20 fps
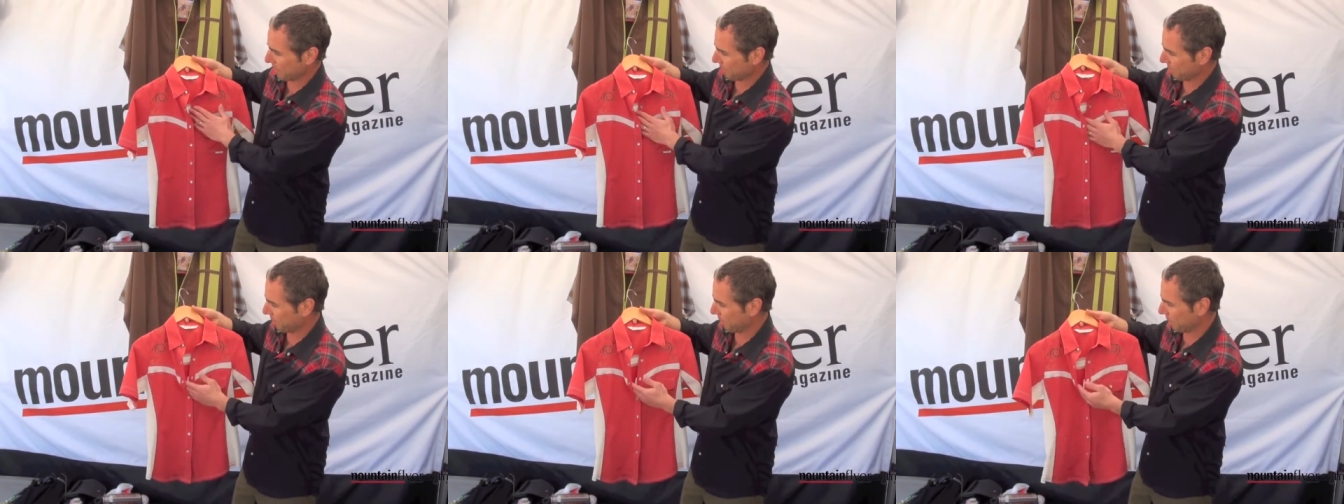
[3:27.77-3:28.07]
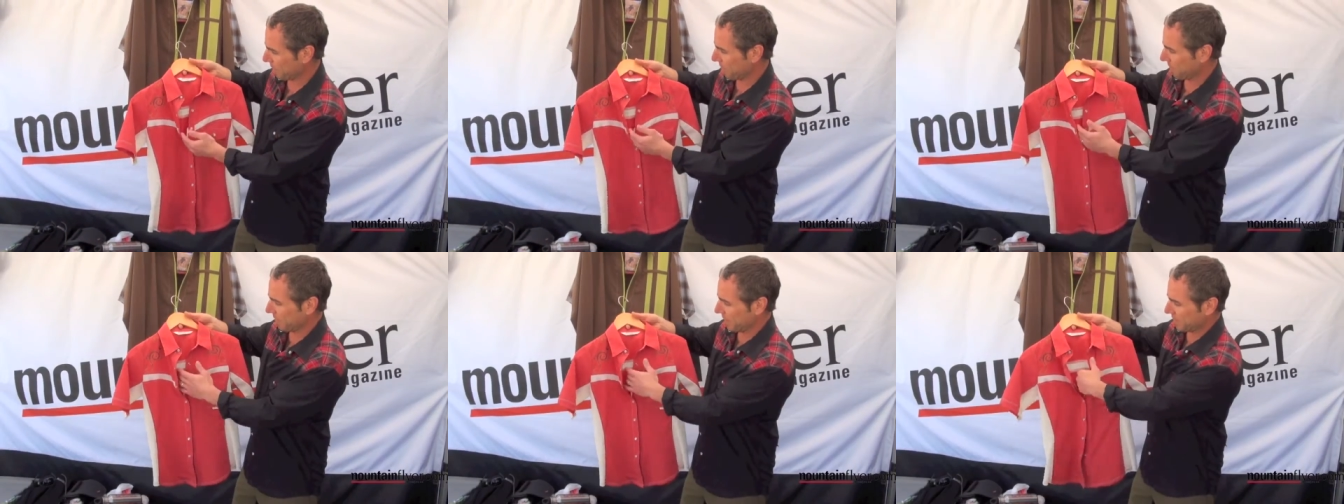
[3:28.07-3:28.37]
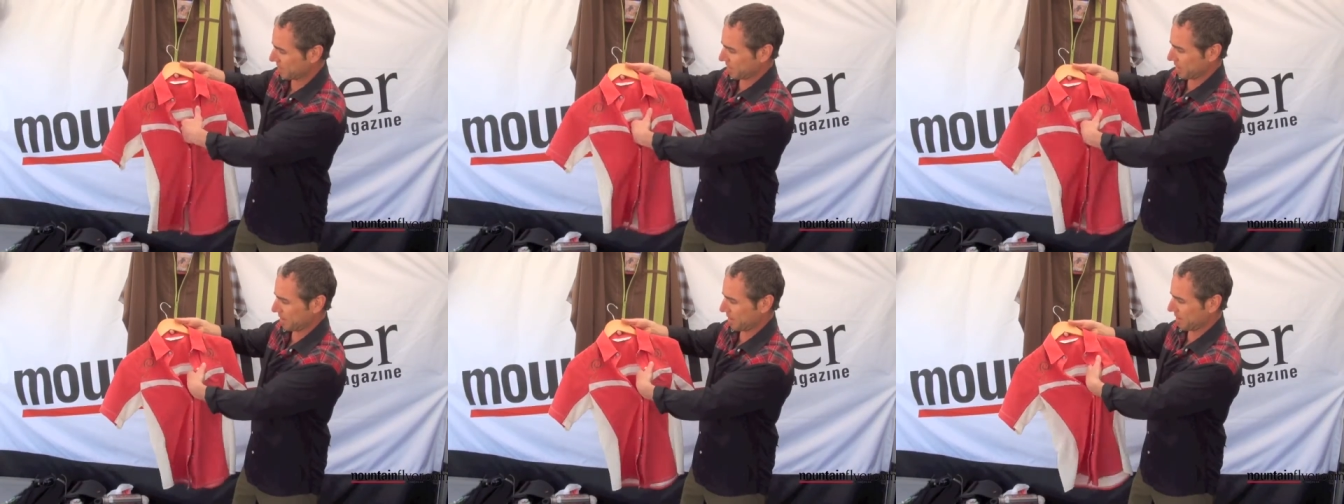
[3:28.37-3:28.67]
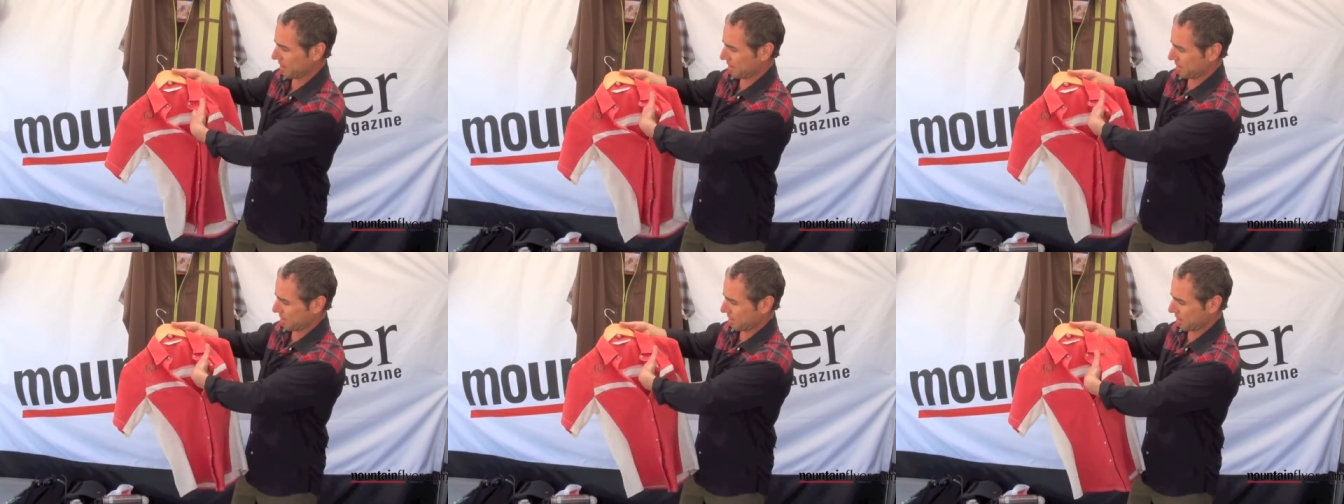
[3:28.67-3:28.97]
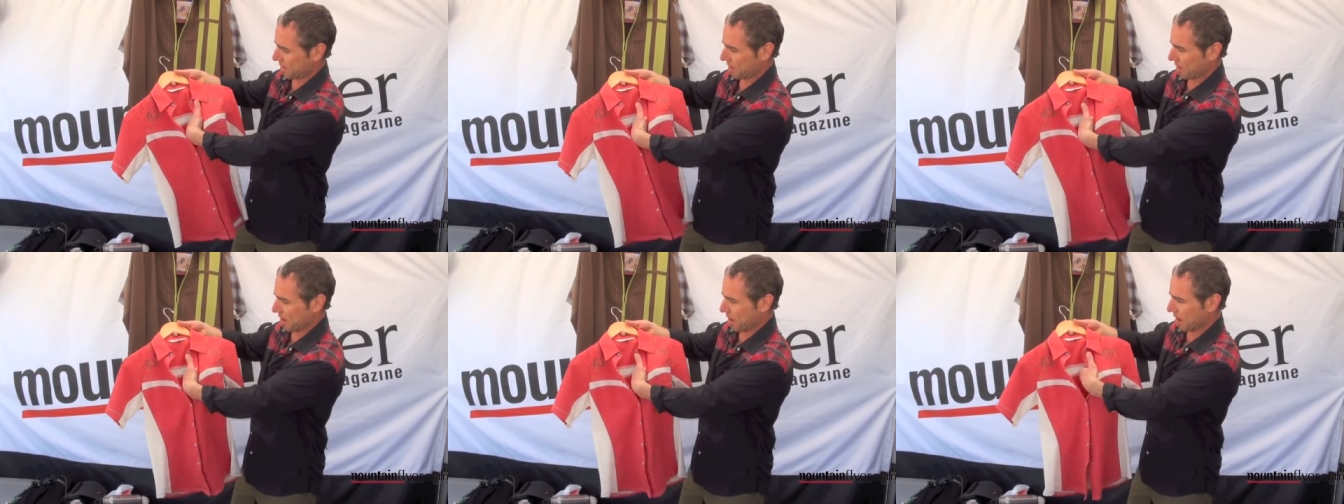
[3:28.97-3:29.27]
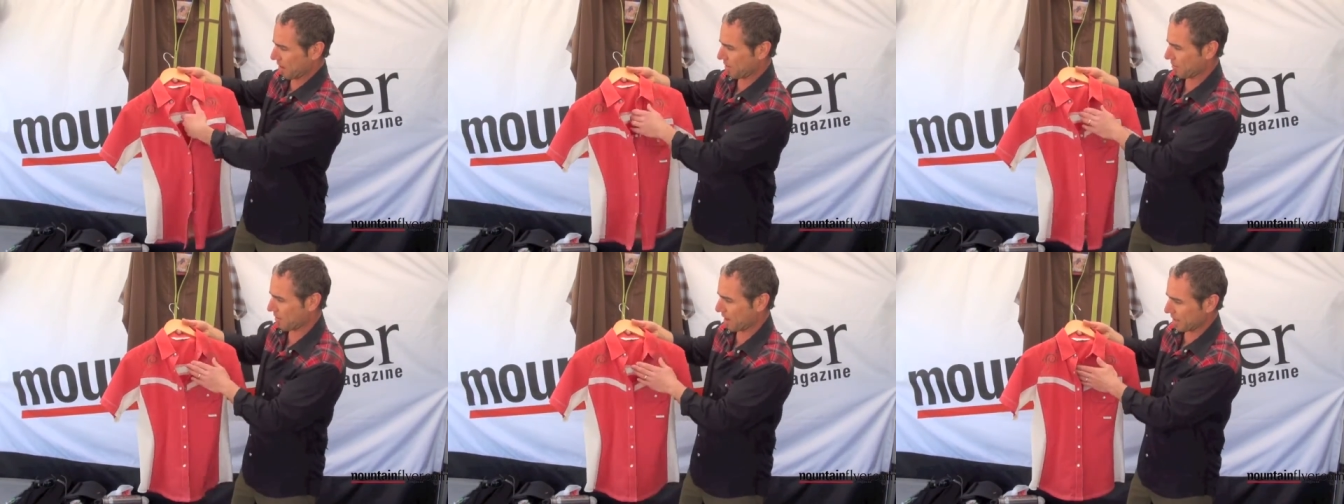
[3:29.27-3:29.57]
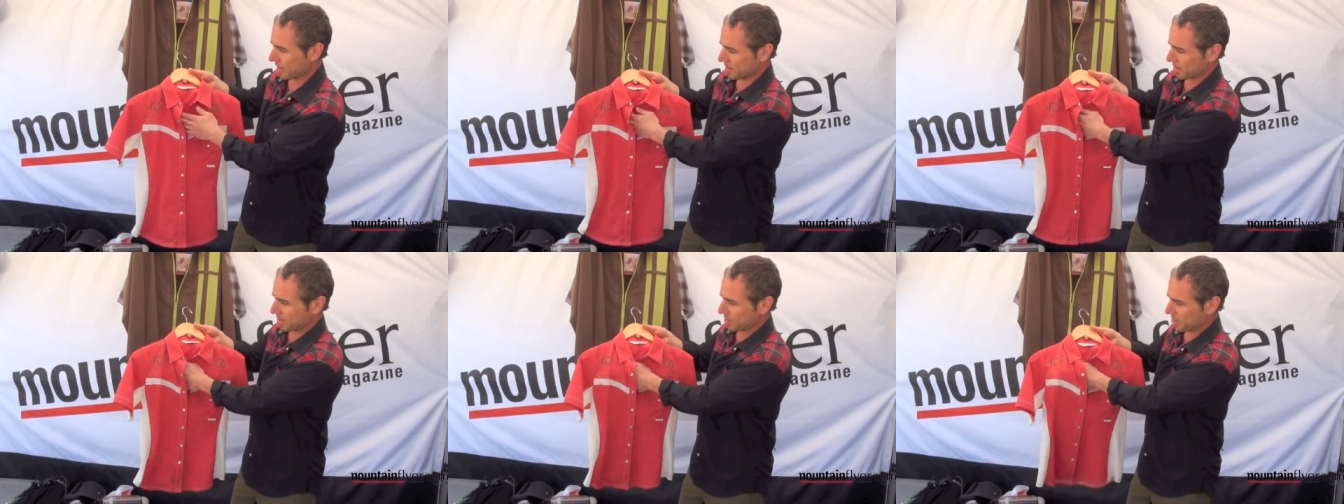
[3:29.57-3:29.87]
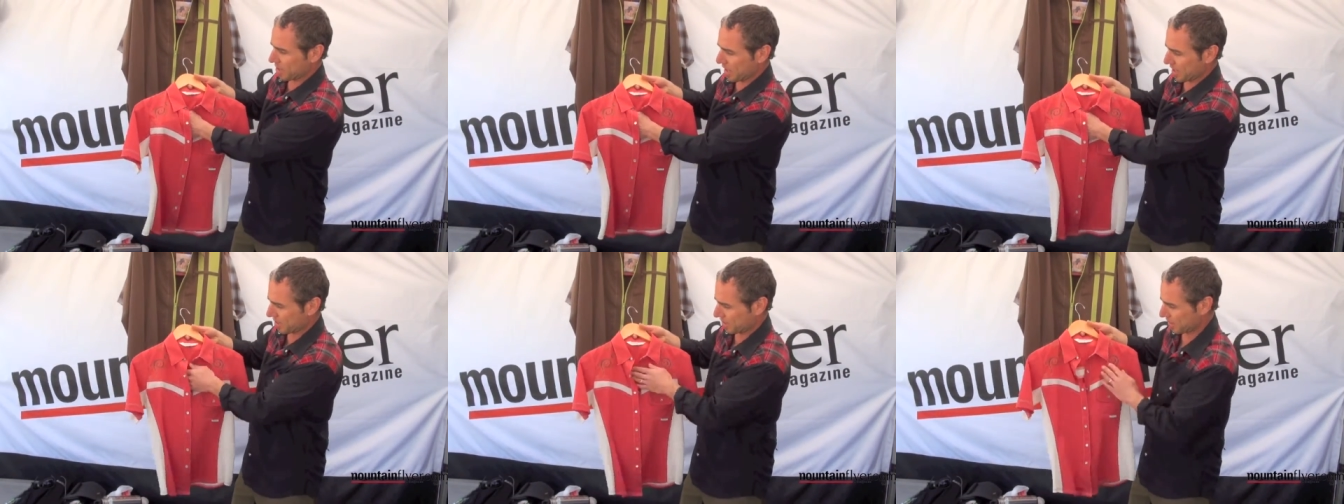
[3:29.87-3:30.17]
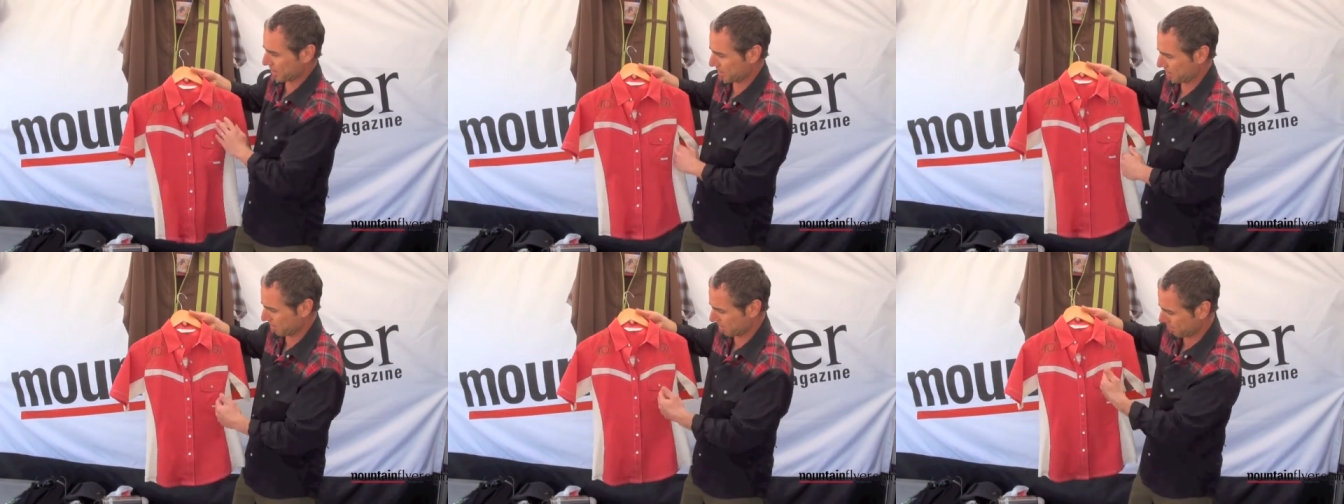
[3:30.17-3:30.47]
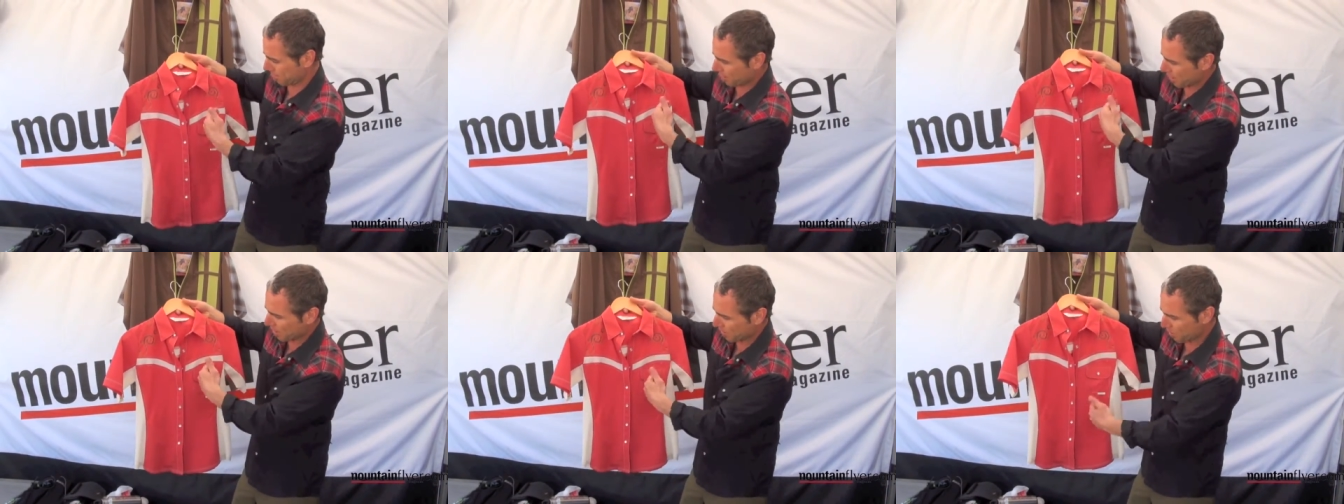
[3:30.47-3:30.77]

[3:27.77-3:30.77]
Fully vented across the chest here.